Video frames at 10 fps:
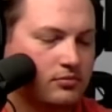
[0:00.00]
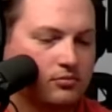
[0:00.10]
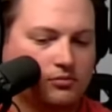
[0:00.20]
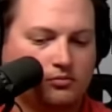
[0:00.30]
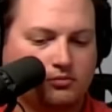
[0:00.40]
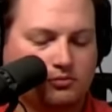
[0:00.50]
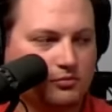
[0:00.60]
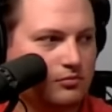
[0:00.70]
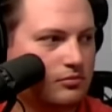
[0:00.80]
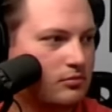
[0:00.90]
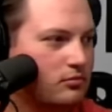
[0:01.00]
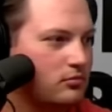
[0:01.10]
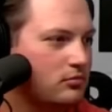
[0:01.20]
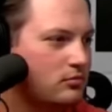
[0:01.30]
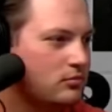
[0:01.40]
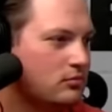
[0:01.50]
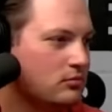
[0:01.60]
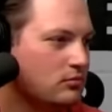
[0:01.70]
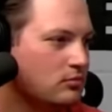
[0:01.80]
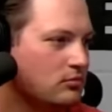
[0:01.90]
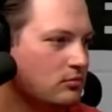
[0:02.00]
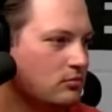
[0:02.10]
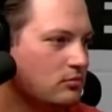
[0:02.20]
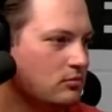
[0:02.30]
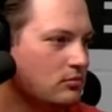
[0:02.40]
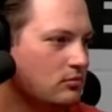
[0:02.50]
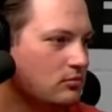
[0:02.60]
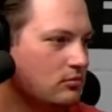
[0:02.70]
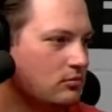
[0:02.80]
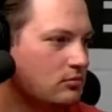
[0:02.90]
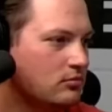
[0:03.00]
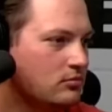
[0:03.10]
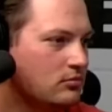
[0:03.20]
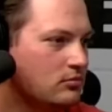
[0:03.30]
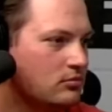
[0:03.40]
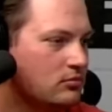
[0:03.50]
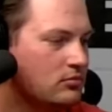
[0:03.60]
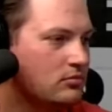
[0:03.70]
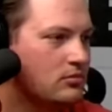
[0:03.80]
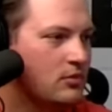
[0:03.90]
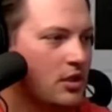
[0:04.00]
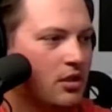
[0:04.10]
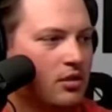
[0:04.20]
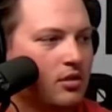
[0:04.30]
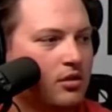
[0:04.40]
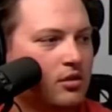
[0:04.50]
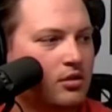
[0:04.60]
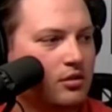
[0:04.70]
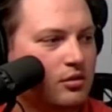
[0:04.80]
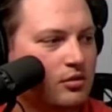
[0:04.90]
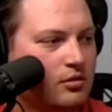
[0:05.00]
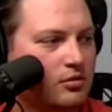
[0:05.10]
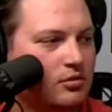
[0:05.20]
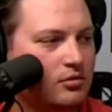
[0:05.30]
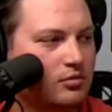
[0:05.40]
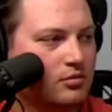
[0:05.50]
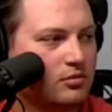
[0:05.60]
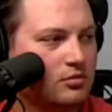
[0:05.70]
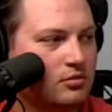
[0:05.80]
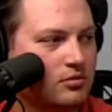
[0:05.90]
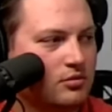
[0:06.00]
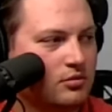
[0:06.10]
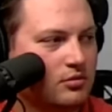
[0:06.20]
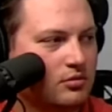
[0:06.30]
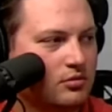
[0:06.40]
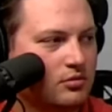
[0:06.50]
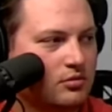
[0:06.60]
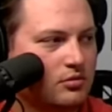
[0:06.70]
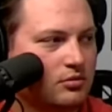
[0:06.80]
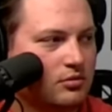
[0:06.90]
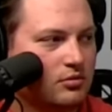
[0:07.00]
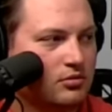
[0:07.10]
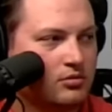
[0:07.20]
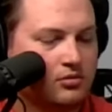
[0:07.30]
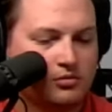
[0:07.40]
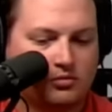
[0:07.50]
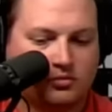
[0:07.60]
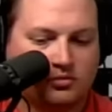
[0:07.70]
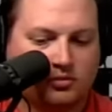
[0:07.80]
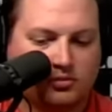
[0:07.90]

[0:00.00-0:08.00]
(silent)